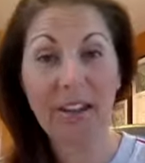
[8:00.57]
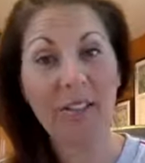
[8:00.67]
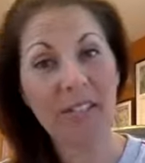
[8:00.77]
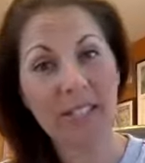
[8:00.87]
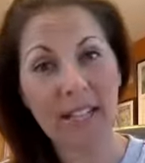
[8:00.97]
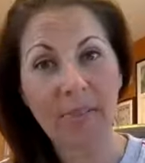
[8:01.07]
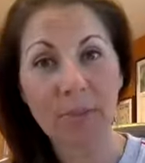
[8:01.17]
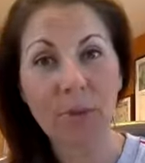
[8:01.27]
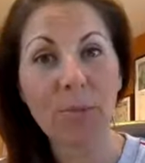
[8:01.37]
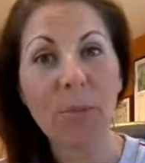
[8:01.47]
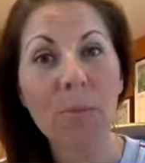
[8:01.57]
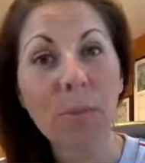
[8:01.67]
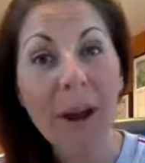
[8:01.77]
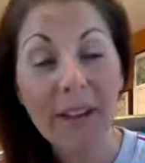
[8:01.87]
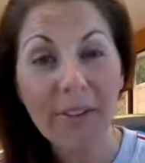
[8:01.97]
on this downloadable
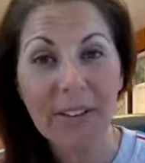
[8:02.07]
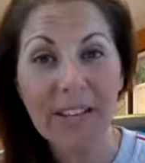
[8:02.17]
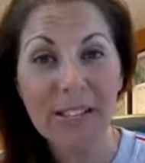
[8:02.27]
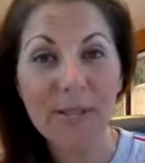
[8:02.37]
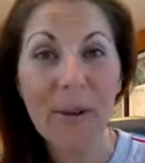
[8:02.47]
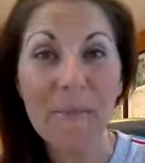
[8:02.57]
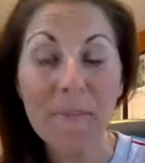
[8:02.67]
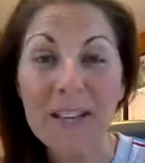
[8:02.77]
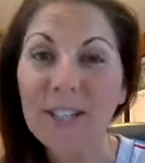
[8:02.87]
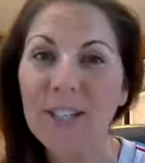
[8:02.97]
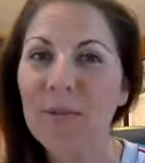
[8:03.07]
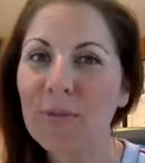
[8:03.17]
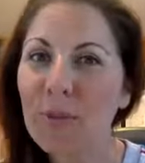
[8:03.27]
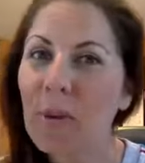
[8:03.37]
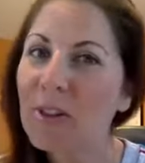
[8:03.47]
breakfast. So I mentioned
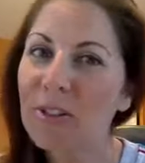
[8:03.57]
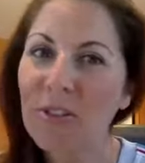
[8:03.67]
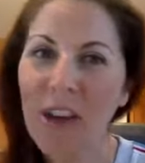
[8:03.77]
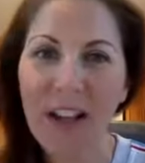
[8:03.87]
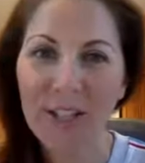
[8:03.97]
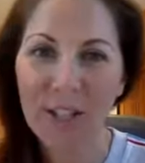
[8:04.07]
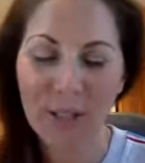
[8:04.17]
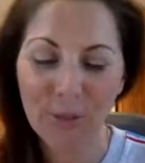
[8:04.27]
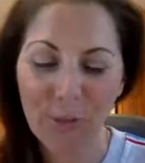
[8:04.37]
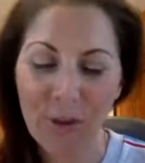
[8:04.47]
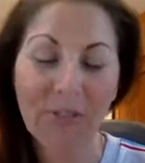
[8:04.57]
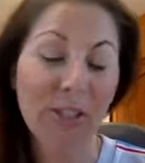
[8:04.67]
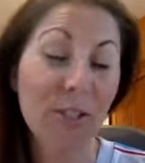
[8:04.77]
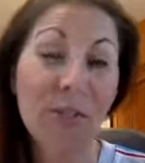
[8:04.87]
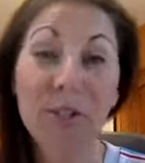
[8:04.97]
food bars are not just for
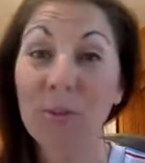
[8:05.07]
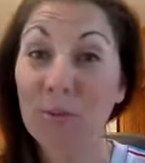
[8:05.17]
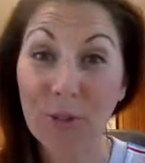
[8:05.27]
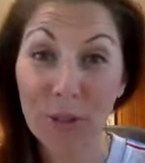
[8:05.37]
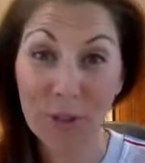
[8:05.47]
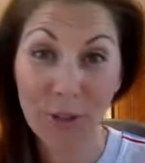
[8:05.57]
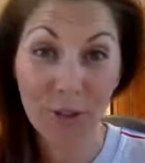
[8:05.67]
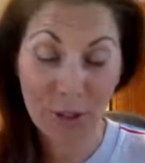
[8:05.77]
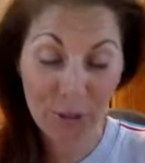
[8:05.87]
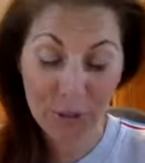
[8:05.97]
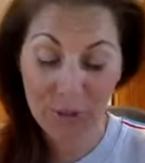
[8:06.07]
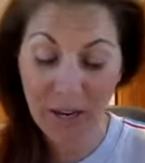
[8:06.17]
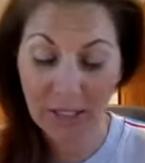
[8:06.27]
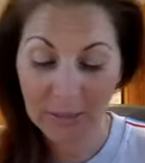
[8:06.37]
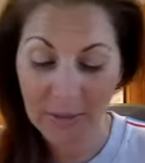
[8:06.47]
breakfast. You can do them for dessert too, as we
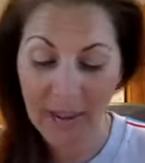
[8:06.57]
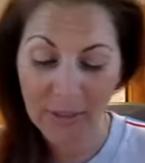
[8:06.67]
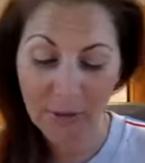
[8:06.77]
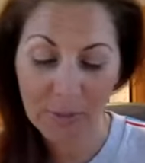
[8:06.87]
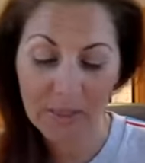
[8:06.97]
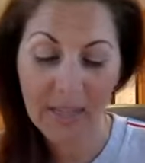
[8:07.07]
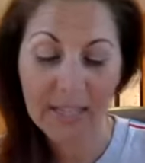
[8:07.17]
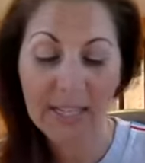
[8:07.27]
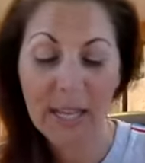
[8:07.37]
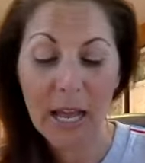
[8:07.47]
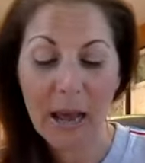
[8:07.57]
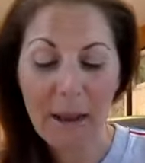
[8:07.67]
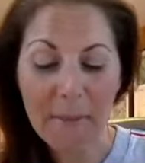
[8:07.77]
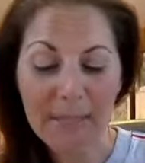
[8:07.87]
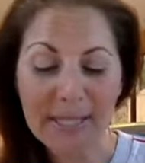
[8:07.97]
talked about ice cream sundaes.
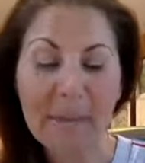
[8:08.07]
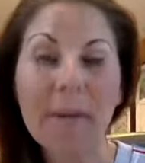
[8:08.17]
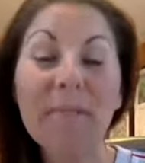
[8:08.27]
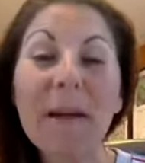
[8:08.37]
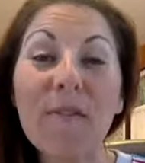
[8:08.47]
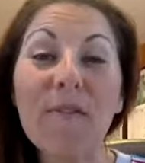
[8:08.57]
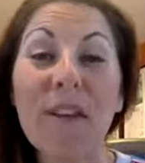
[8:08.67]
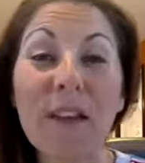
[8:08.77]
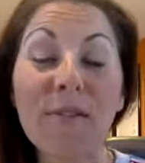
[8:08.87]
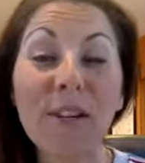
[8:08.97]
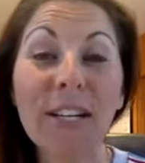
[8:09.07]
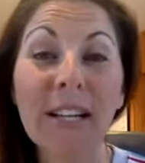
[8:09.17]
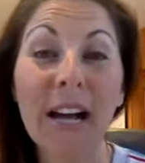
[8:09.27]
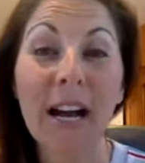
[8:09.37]
But some of my favorite